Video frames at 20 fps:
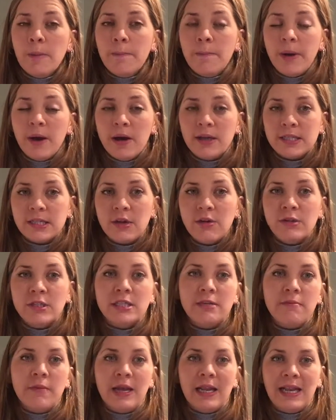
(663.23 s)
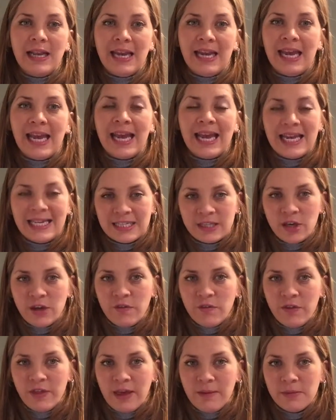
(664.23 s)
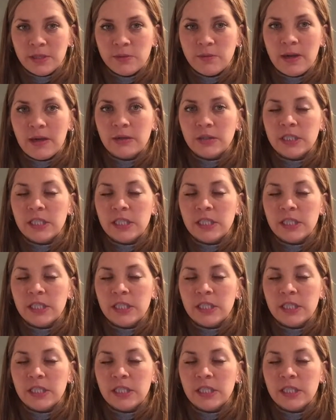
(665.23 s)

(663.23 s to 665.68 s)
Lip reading: but ultimately it is good for them as well.